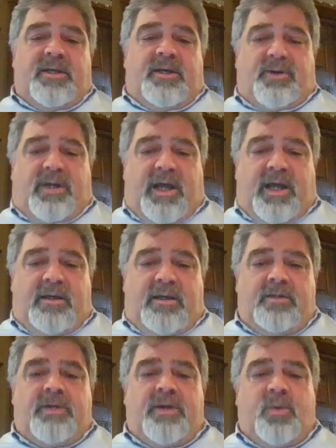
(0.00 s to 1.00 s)
Okay.
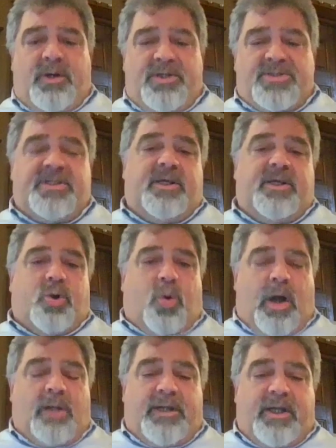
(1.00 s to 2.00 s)
They want to see
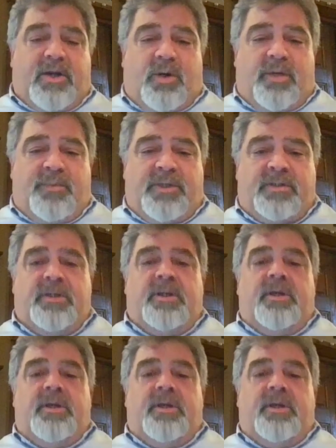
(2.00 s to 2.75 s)
quality equipment.